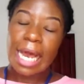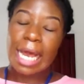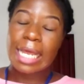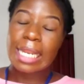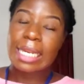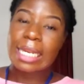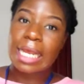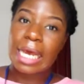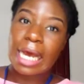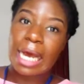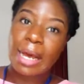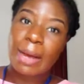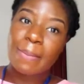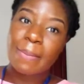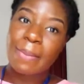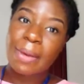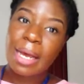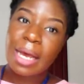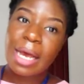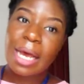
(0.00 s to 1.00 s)
and
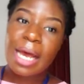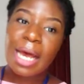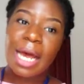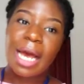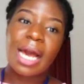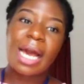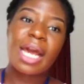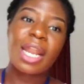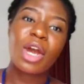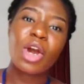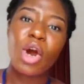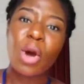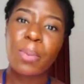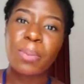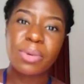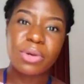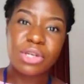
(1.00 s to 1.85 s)
I kind of got